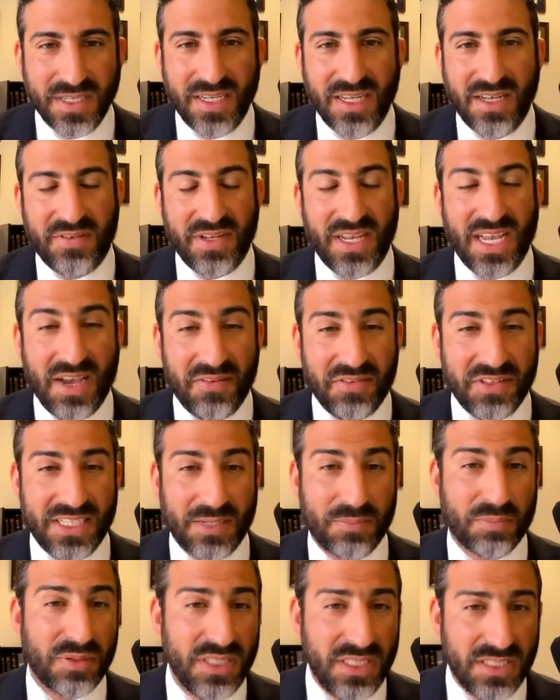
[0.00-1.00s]
If you haven't
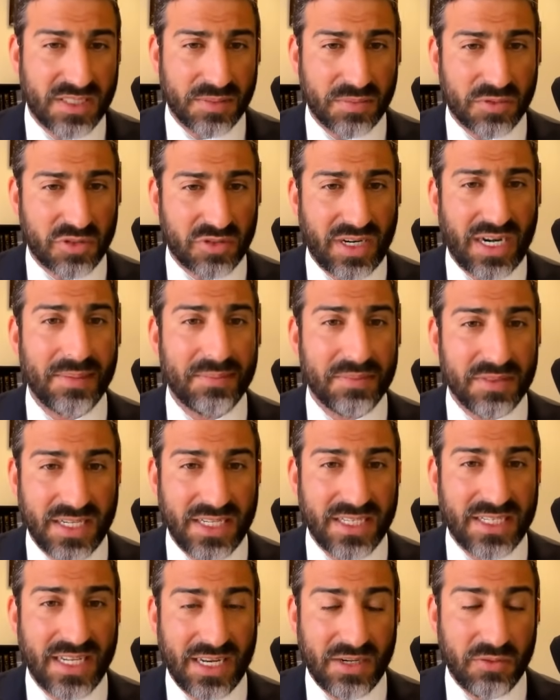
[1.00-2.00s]
yet, please subscribe,
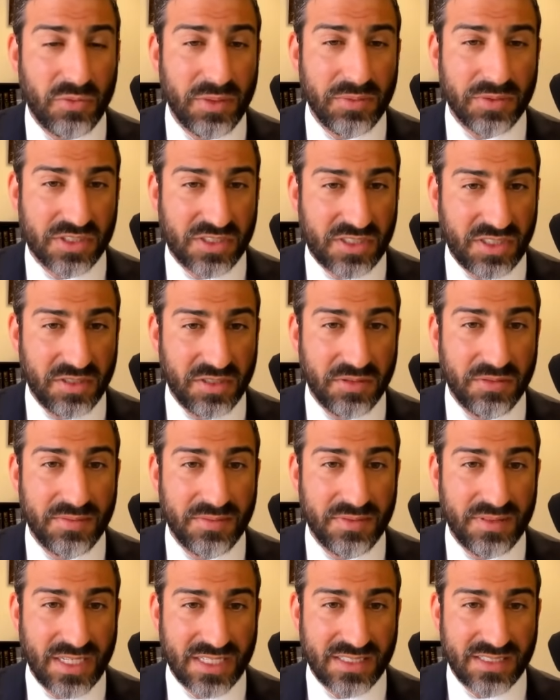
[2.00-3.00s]
like, and we will see you
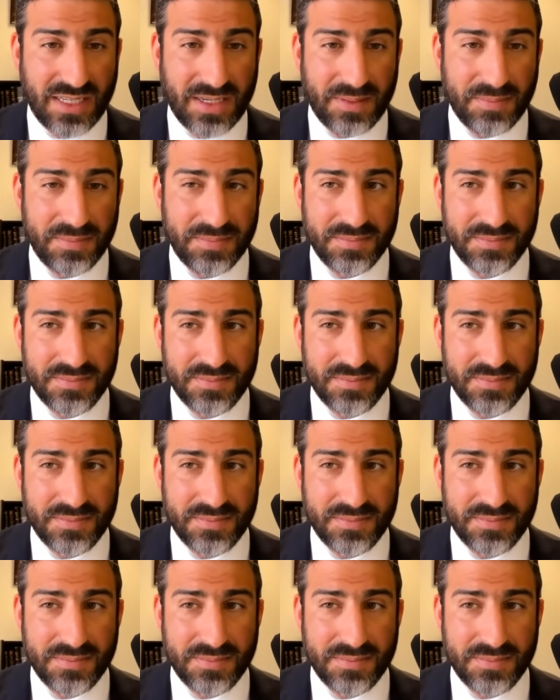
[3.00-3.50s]
next time.